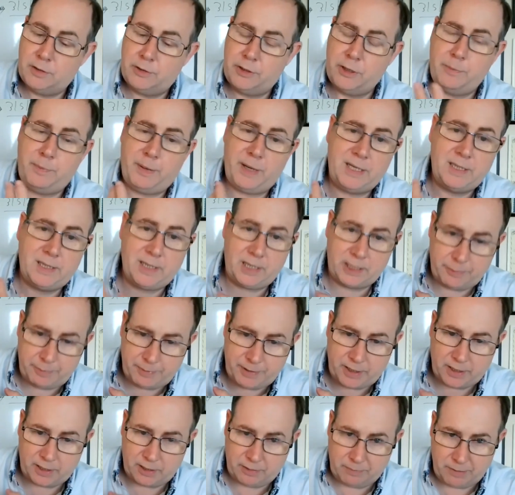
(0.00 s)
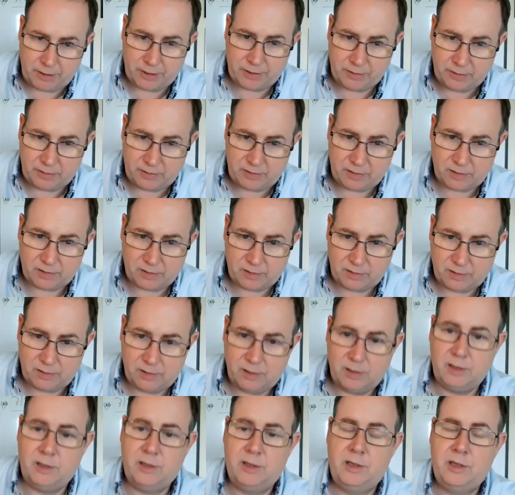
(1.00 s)
that pays 80% commissions,
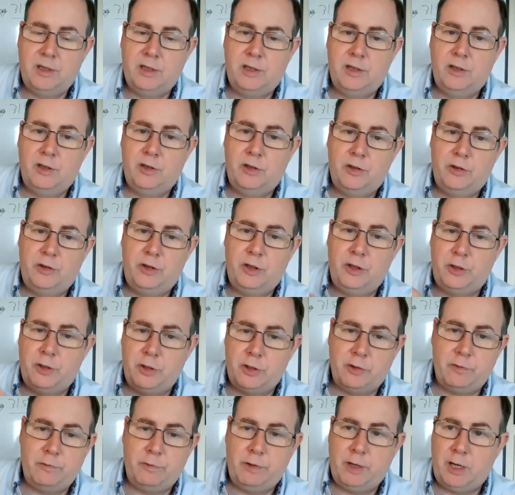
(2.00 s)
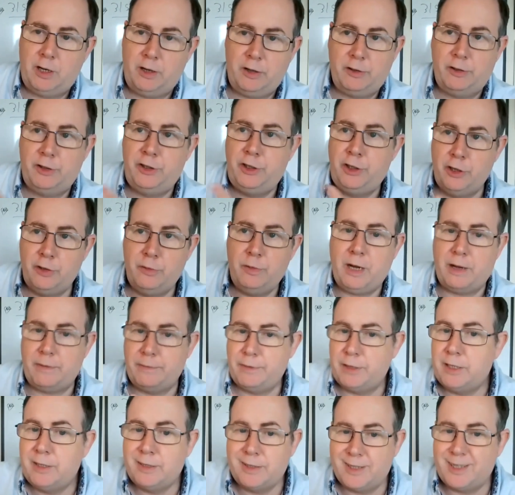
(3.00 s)
that doesn't rely on you
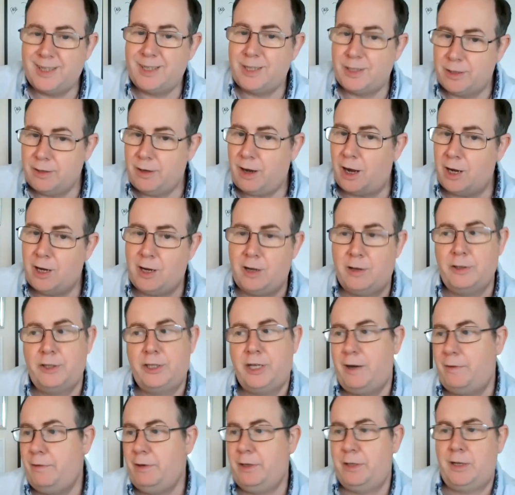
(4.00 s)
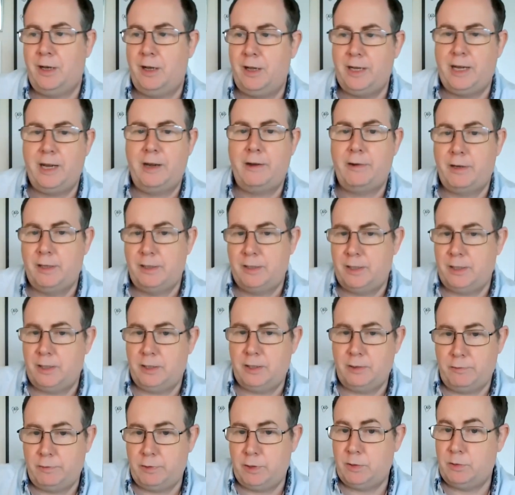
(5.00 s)
having consistent, I can't share it until I get
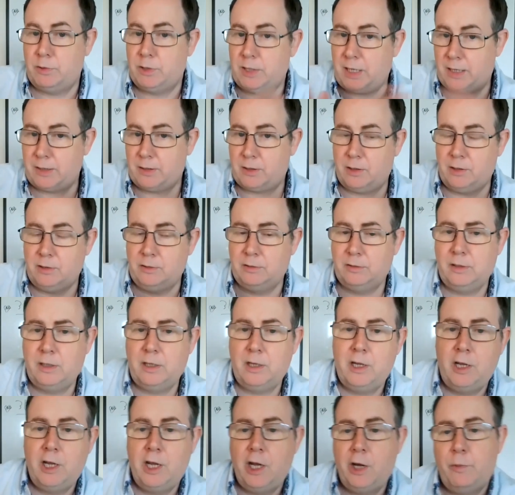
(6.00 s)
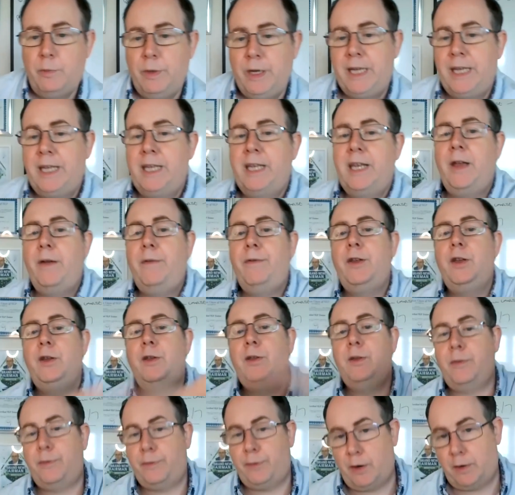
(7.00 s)
consistent results, that's gone. We give you
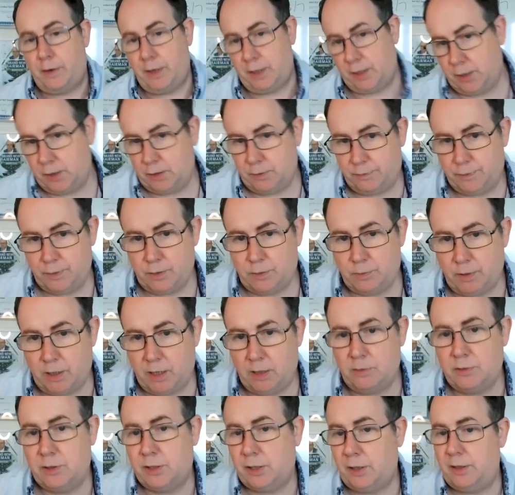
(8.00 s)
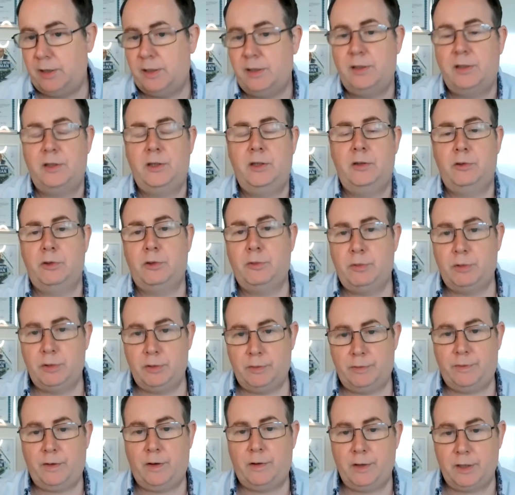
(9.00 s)
the Forex stuff as well, so you can still do all
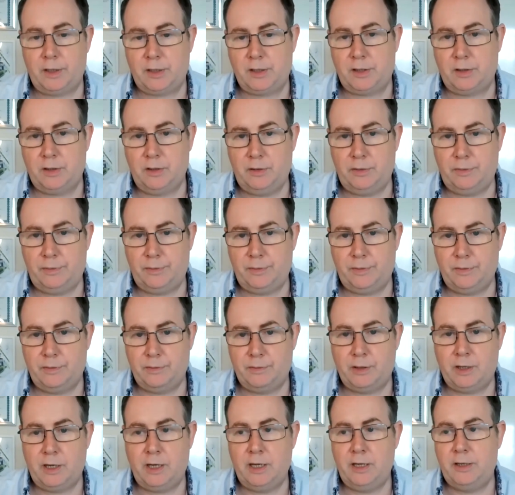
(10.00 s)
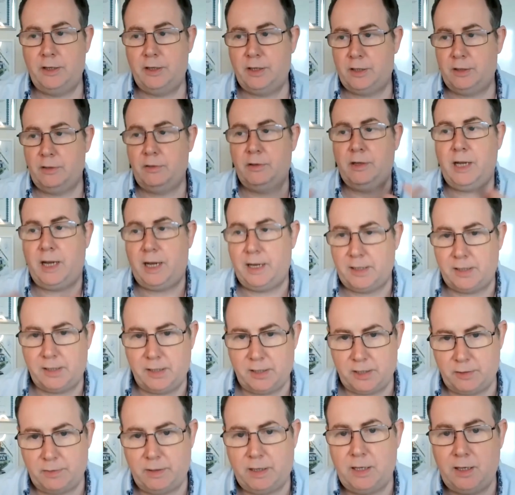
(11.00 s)
the Forex stuff, right? You still get
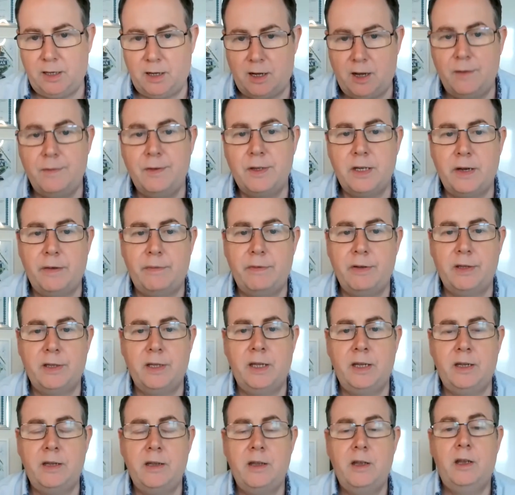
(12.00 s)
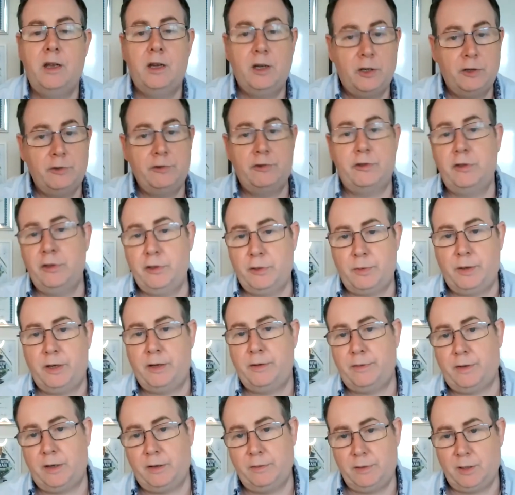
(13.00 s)
access to our lives and everything,
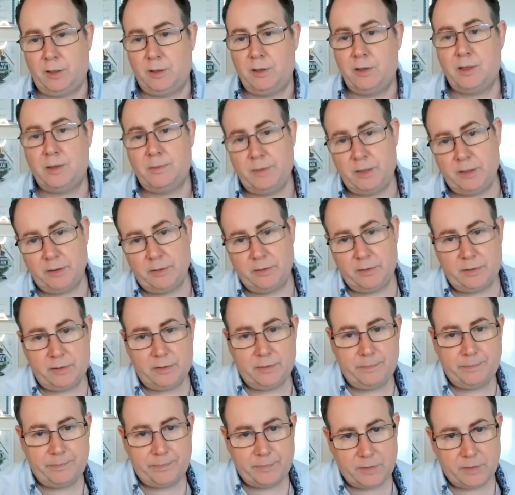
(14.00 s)
$125 a month.